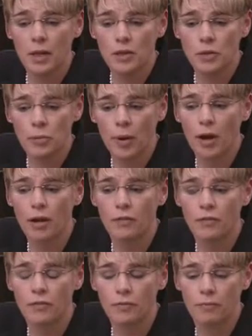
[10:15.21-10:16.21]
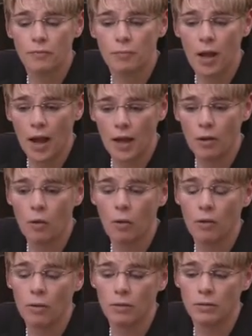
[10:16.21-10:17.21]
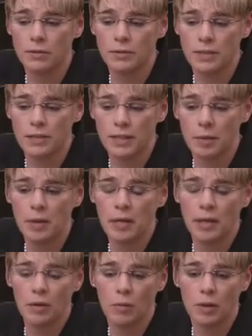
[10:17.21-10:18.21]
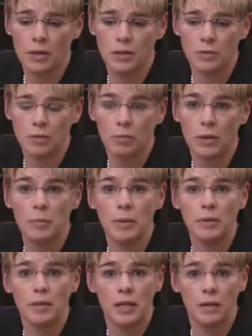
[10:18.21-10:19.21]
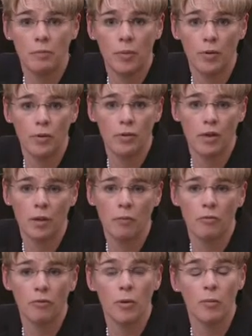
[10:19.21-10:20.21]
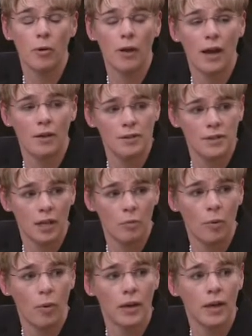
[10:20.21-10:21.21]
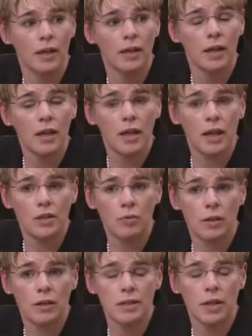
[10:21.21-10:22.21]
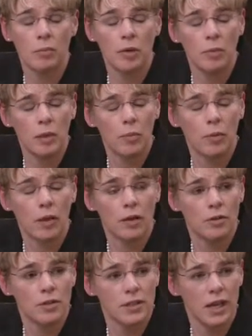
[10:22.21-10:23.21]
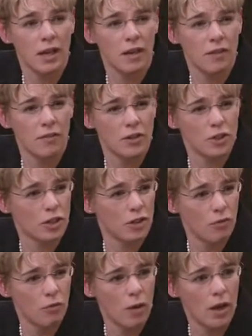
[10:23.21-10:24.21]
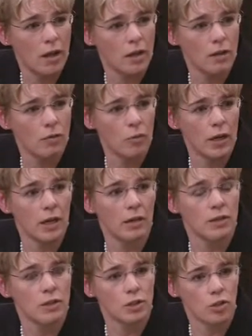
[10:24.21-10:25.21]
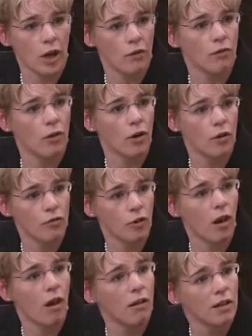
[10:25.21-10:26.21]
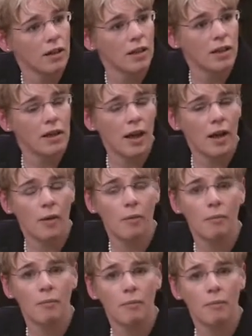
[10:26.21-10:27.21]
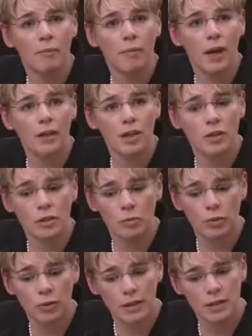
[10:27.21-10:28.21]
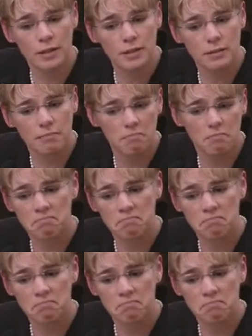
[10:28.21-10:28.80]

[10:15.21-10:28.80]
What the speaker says: so part of my goal stepping in was rebuilding both from a morale standpoint, as well as helping people understand the vision of what we strive for overall. I talk to employees